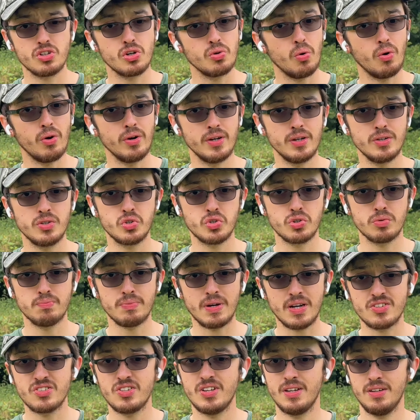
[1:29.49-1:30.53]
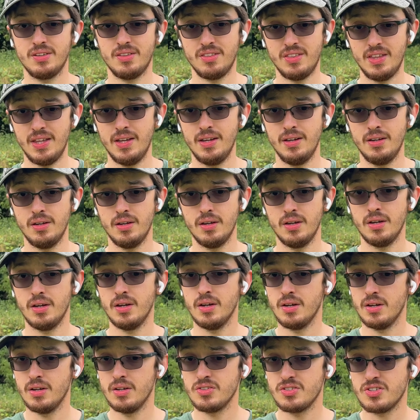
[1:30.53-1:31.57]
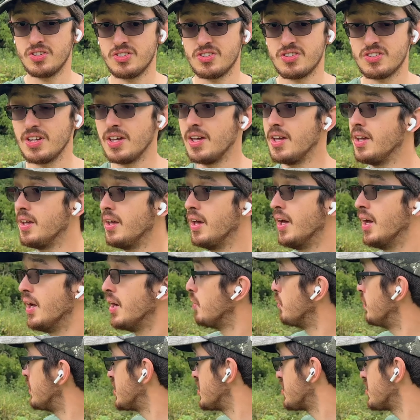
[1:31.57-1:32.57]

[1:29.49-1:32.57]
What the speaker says: And it's quite a dramatic thing to see,